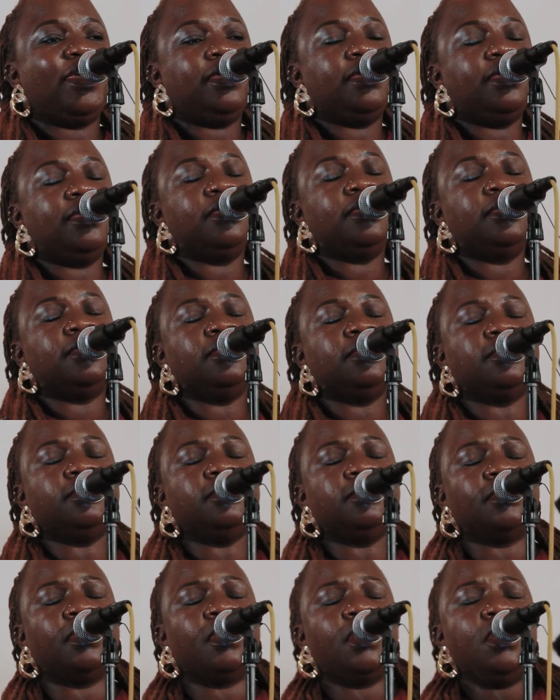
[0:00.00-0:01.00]
These
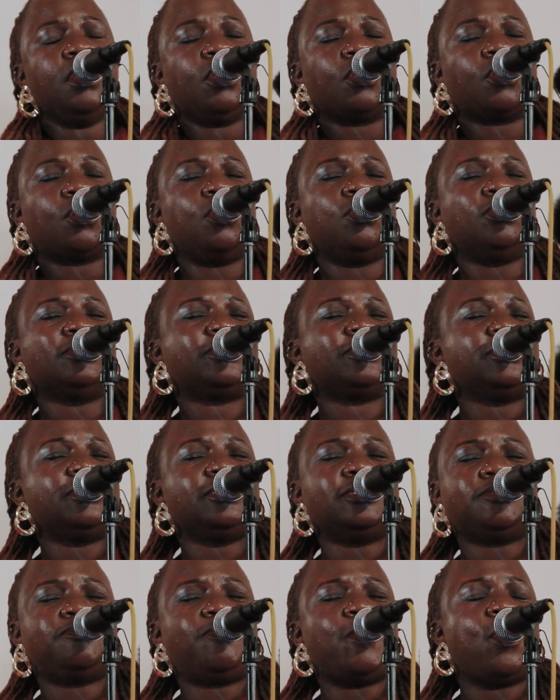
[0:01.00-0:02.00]
songs have a
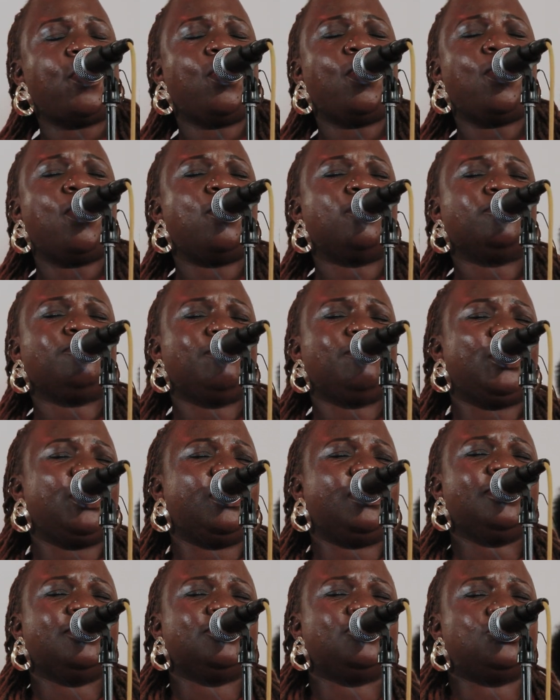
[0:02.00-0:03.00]
message
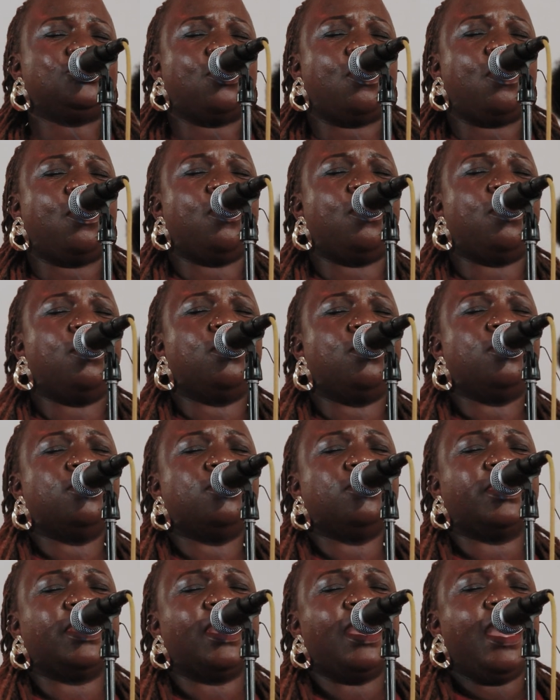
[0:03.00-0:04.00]
that is both
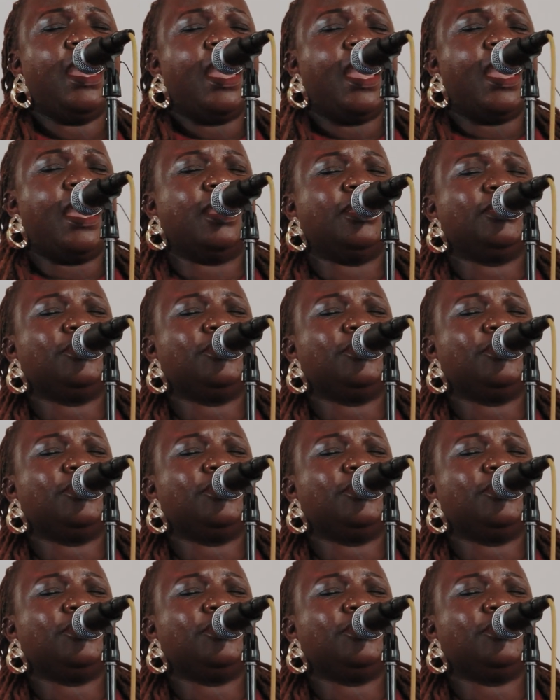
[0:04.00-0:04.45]
spiritual